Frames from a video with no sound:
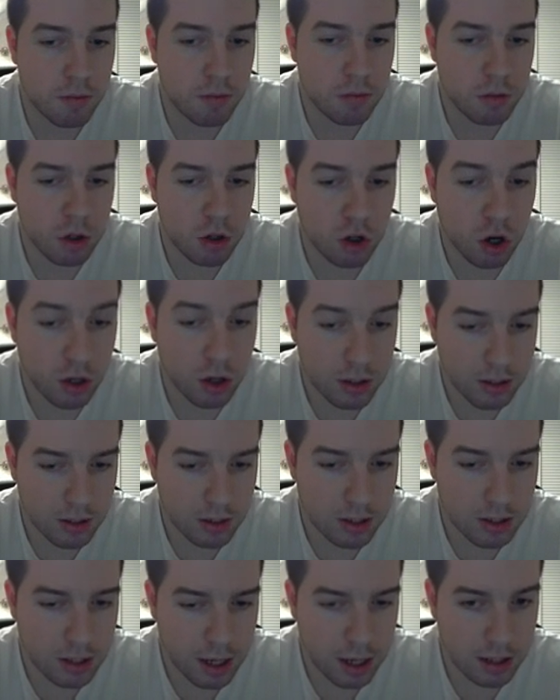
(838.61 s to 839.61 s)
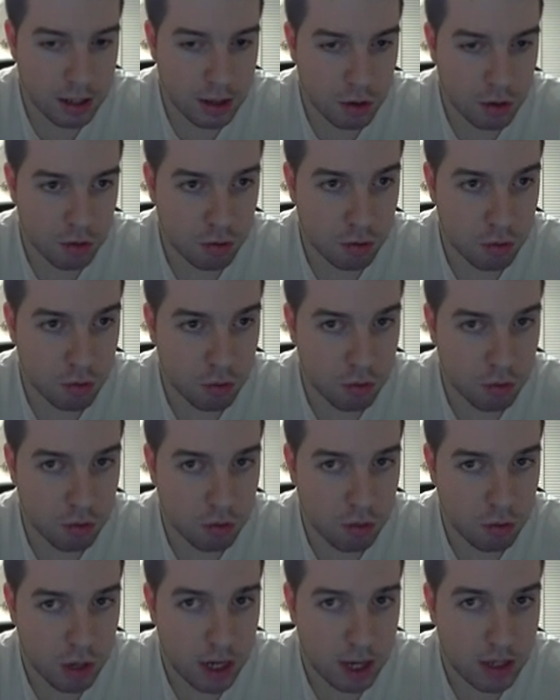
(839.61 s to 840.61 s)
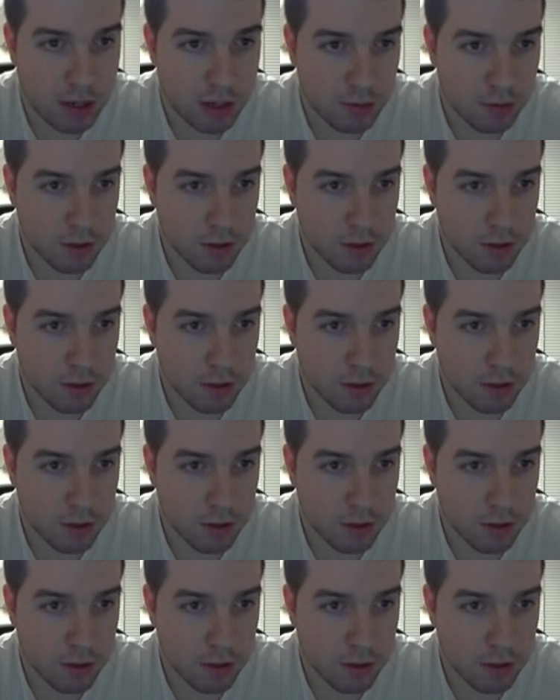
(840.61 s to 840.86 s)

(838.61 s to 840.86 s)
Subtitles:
Shox decides to run after